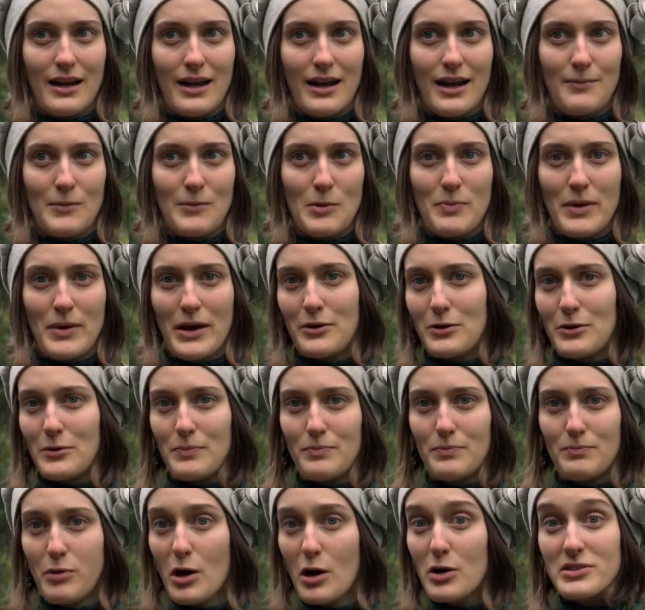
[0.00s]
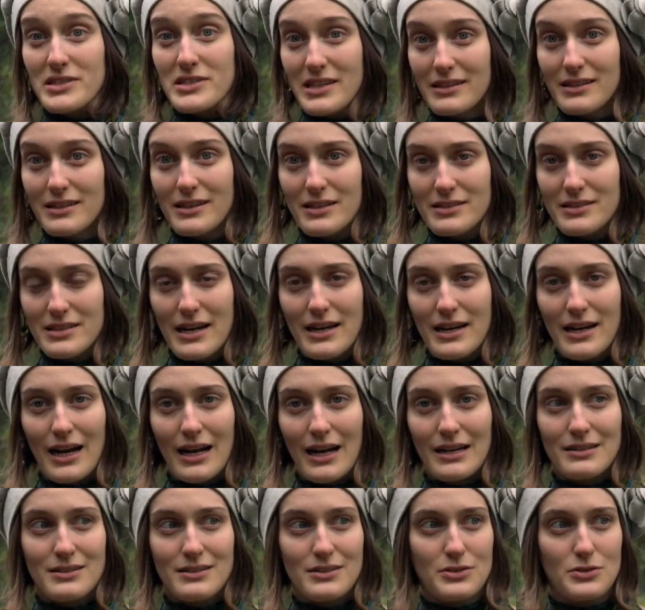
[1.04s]
am a better person because I
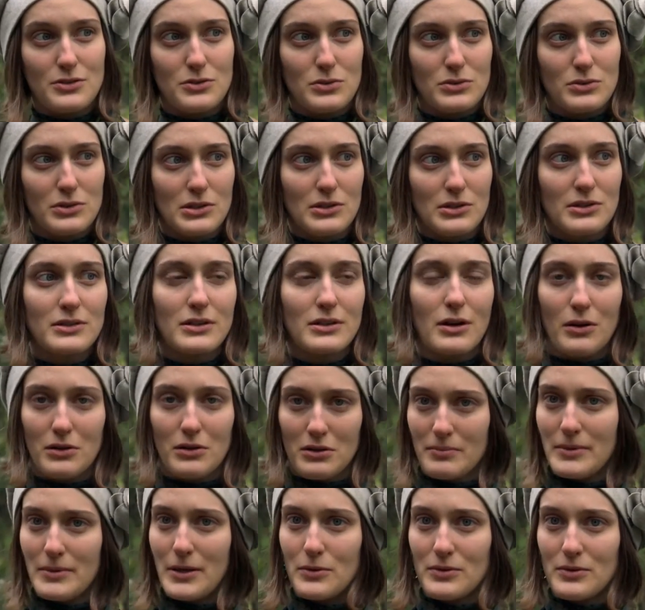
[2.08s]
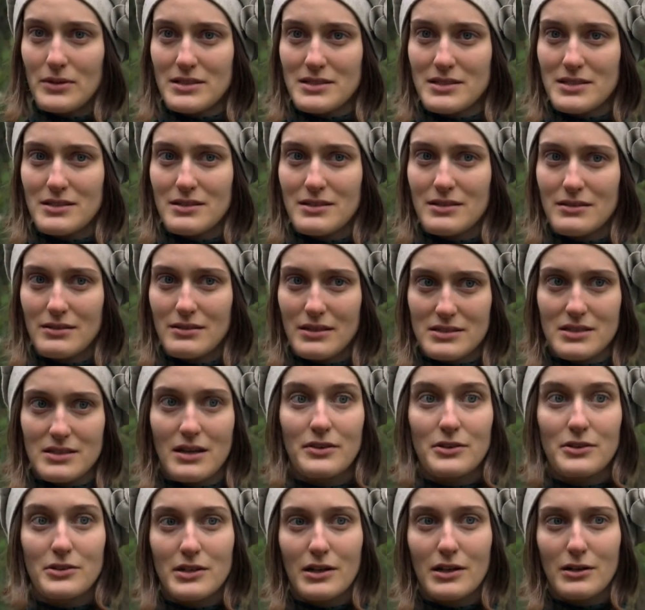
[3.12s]
got to learn all about this, this
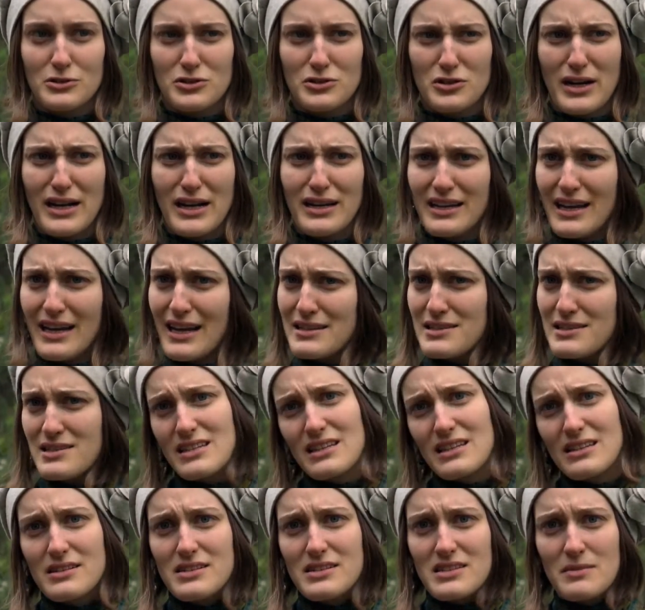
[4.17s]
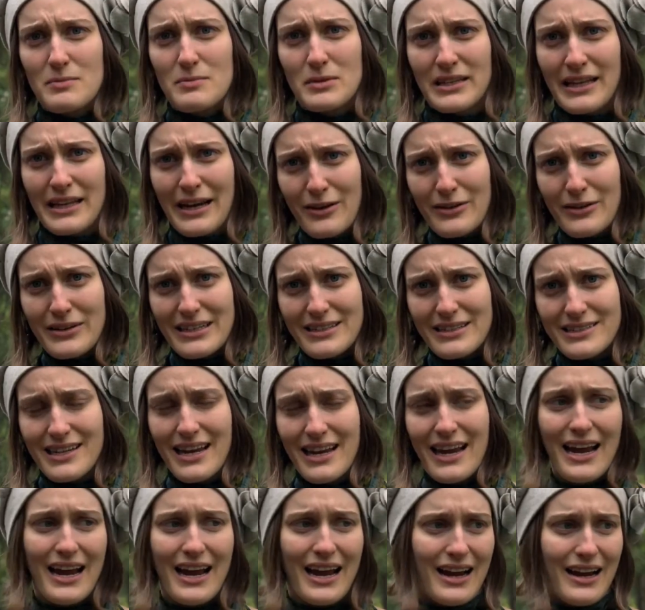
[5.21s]
other culture, and again, see the similarities.
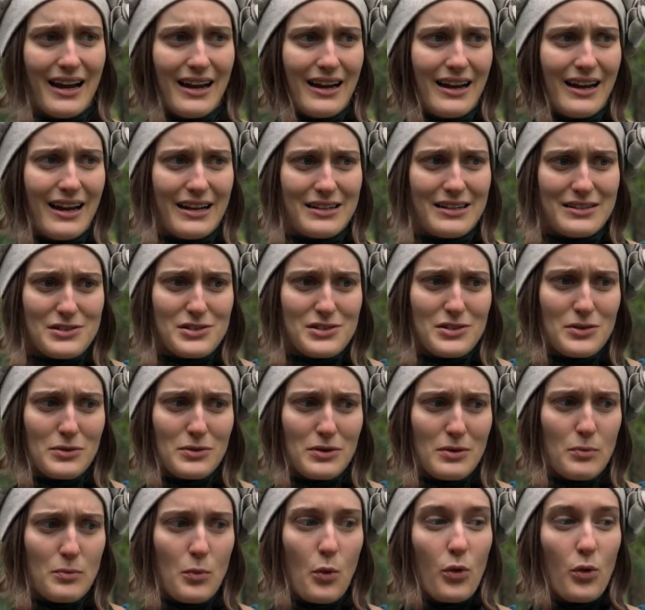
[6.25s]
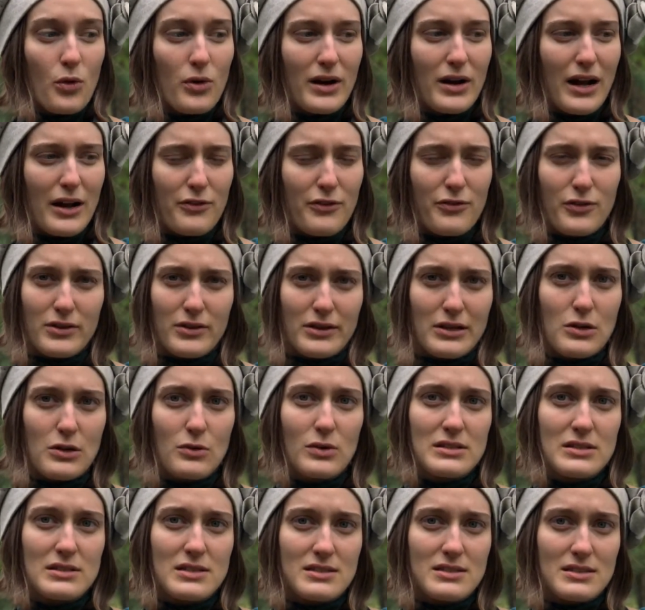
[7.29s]
And so the more I feel like you
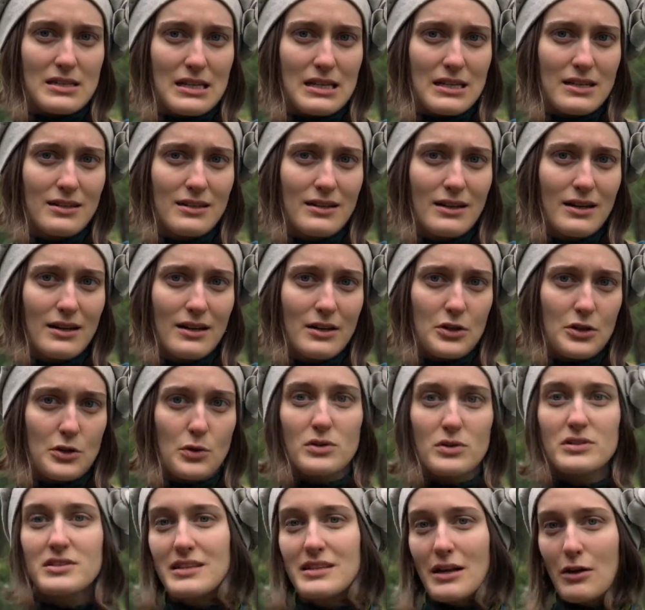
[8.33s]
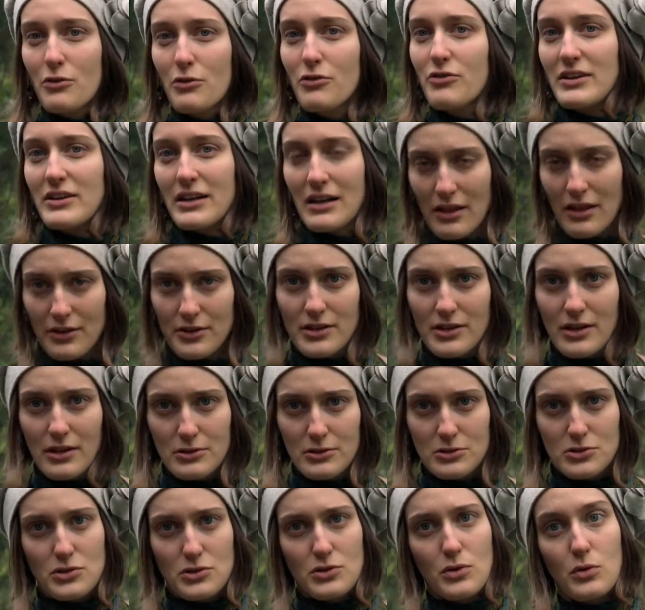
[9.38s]
can see yourself in another
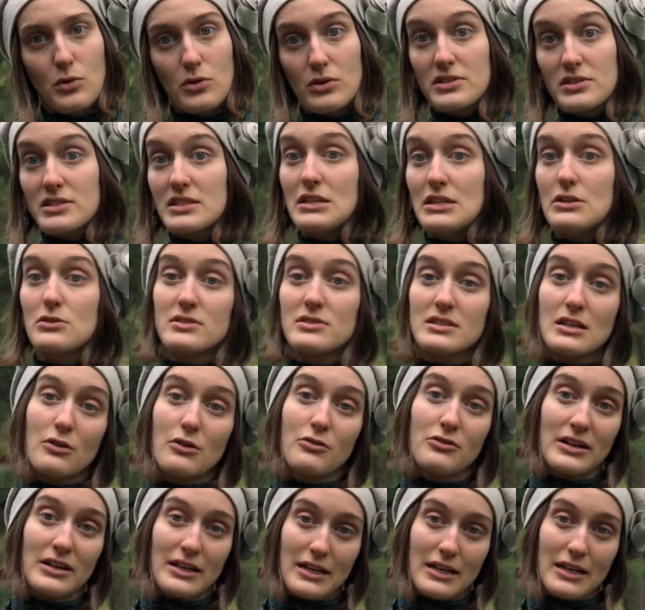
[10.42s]
culture or see yourself in a